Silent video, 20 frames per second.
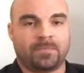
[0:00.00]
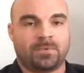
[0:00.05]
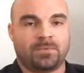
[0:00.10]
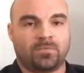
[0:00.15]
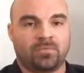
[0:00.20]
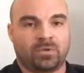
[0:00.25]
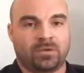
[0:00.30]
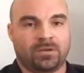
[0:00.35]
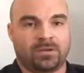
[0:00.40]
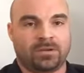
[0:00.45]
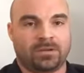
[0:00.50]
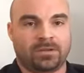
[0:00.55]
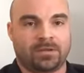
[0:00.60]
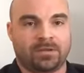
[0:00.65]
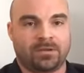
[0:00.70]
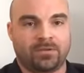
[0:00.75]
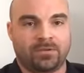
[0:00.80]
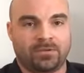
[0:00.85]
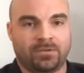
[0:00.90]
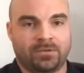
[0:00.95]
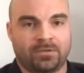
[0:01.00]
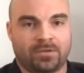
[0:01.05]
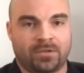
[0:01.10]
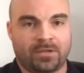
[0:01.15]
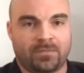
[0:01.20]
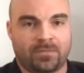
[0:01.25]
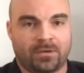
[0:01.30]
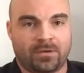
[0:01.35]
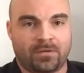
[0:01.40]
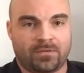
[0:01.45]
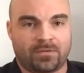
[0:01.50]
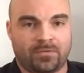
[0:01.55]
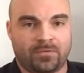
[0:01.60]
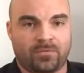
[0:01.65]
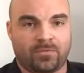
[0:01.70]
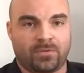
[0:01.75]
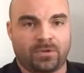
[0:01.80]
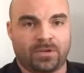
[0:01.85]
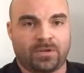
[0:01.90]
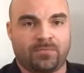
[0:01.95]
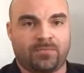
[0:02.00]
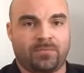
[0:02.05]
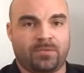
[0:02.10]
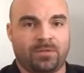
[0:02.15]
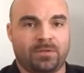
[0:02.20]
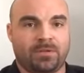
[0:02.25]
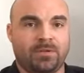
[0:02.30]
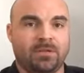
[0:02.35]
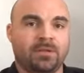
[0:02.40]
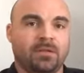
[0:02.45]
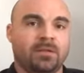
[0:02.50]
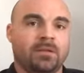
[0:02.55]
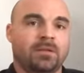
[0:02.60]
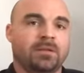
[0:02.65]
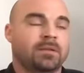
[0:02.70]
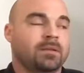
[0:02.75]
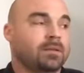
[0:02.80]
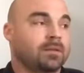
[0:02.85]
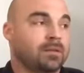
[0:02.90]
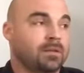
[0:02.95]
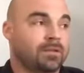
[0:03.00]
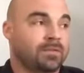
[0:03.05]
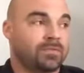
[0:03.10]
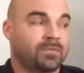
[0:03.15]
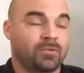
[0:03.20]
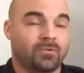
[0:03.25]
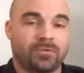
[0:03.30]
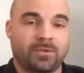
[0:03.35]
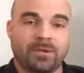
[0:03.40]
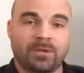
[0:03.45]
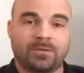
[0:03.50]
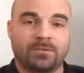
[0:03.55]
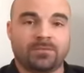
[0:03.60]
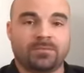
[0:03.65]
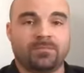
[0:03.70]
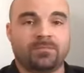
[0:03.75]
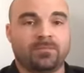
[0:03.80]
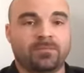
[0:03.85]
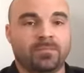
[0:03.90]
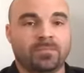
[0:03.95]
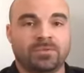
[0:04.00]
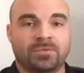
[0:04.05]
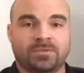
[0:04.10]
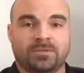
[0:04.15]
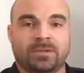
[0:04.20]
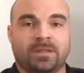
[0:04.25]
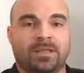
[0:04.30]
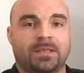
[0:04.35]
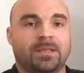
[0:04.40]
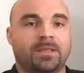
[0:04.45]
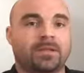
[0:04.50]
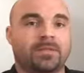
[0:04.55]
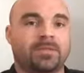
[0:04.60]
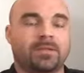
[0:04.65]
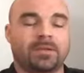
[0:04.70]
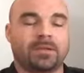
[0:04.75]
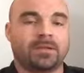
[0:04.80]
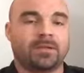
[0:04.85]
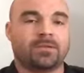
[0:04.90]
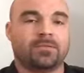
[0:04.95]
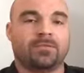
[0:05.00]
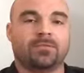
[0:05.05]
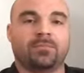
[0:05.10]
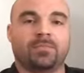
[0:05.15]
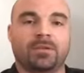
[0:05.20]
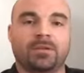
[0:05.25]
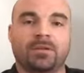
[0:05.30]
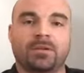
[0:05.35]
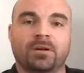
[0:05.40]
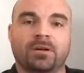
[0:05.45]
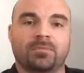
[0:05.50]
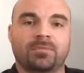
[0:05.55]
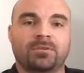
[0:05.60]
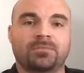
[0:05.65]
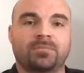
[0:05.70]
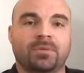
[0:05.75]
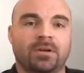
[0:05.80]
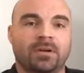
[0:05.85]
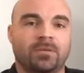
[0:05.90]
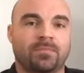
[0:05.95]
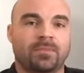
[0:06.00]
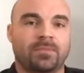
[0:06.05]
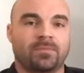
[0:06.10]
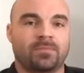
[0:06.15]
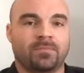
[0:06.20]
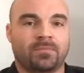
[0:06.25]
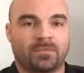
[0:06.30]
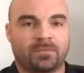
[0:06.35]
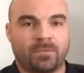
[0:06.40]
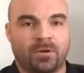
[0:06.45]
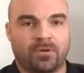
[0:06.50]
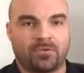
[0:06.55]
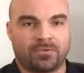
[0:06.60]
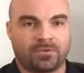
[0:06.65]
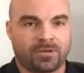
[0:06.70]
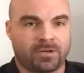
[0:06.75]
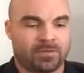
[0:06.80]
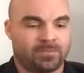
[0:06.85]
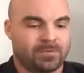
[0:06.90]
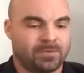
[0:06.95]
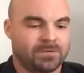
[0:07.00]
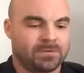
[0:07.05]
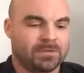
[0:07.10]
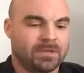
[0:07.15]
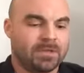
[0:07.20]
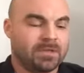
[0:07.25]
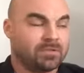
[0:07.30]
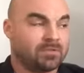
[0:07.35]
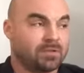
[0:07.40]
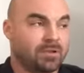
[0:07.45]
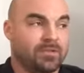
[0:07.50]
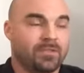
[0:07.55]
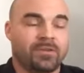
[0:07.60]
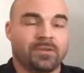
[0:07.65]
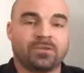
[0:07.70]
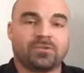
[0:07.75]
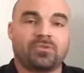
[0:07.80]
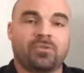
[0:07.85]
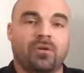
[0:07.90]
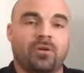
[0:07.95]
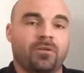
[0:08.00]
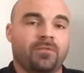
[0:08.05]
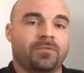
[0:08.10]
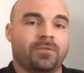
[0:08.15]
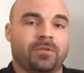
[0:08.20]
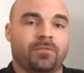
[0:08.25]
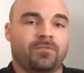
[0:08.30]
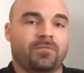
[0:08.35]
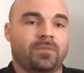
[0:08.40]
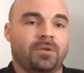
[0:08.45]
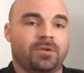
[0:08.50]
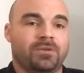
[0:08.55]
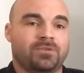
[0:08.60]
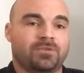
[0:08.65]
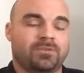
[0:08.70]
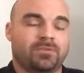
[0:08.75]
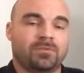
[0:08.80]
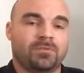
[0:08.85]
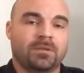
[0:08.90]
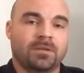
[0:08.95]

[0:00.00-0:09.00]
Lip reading: when Nickelodeon came out or whatever, but it is so now. It's just like anything else. The big companies buy up the smaller companies, so now they control all of the information.